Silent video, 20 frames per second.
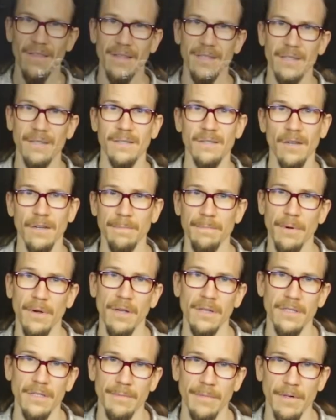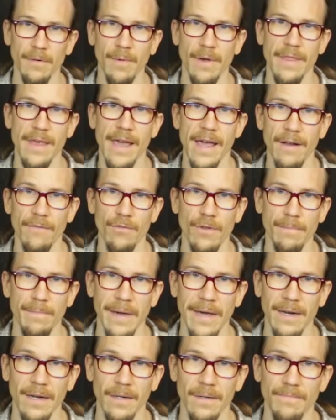this is not possible with every
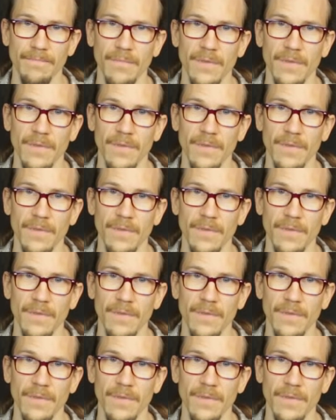pedal.